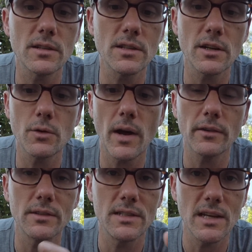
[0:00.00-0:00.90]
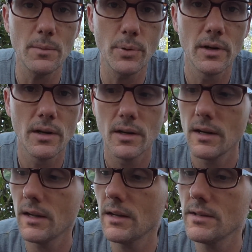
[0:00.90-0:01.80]
to tell you how deep
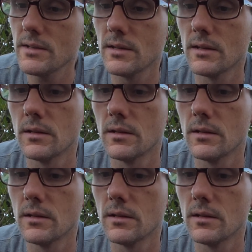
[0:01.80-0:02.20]
it is.